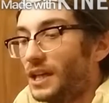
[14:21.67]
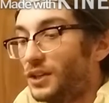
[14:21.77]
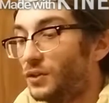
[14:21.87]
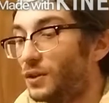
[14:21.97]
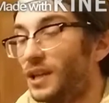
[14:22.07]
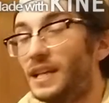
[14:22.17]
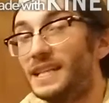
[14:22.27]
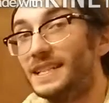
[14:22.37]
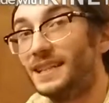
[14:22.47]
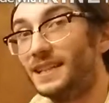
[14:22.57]
it could
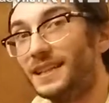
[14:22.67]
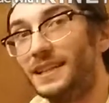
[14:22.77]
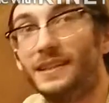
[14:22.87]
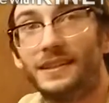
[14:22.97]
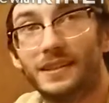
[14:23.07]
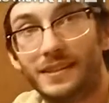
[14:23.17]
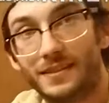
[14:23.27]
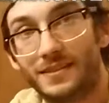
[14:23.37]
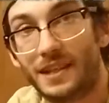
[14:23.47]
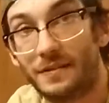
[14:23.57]
like delete
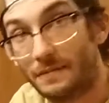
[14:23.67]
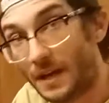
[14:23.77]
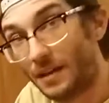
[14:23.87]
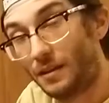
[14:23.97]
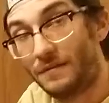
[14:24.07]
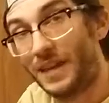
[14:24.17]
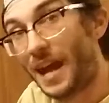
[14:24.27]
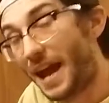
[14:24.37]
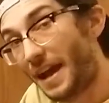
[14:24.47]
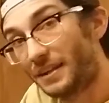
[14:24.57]
the save file of the
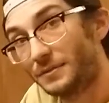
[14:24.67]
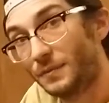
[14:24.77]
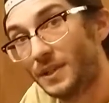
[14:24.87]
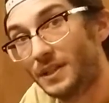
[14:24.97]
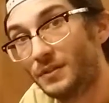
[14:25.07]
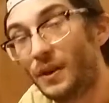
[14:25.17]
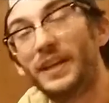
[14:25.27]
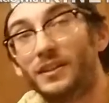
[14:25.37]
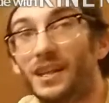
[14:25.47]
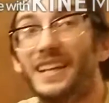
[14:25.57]
hacked one, or
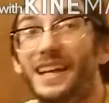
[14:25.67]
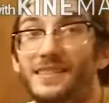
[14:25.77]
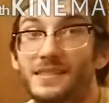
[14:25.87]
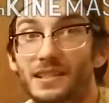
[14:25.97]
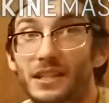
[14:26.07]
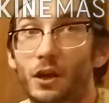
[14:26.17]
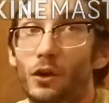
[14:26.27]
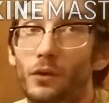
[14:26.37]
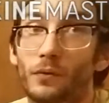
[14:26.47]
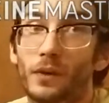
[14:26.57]
I could like accidentally
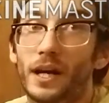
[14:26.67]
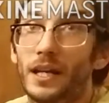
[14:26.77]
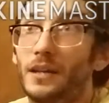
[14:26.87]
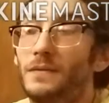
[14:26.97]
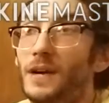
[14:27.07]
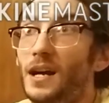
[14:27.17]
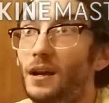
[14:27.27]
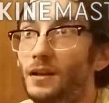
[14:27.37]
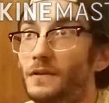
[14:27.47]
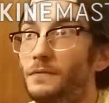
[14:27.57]
override the
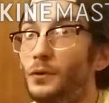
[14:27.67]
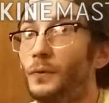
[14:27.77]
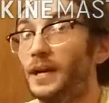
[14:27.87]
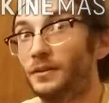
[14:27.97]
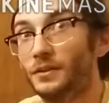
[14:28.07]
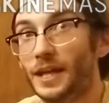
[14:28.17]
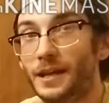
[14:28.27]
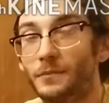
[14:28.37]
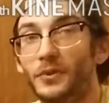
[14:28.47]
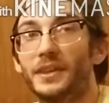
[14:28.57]
file of the regular
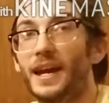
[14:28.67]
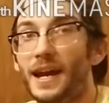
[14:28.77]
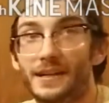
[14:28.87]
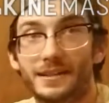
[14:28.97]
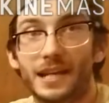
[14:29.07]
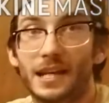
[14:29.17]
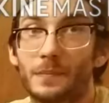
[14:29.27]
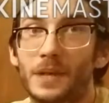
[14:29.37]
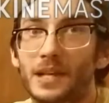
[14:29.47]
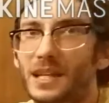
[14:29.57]
game with the hacked
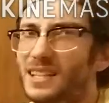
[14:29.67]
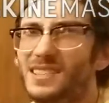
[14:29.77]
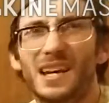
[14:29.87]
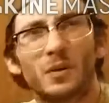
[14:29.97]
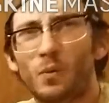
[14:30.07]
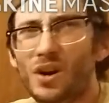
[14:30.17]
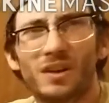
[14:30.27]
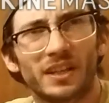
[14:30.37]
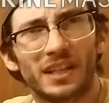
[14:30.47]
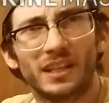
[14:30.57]
game. It's kind of
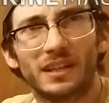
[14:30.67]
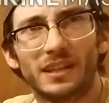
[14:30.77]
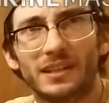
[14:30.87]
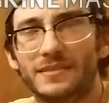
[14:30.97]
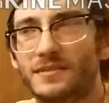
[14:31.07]
wonky.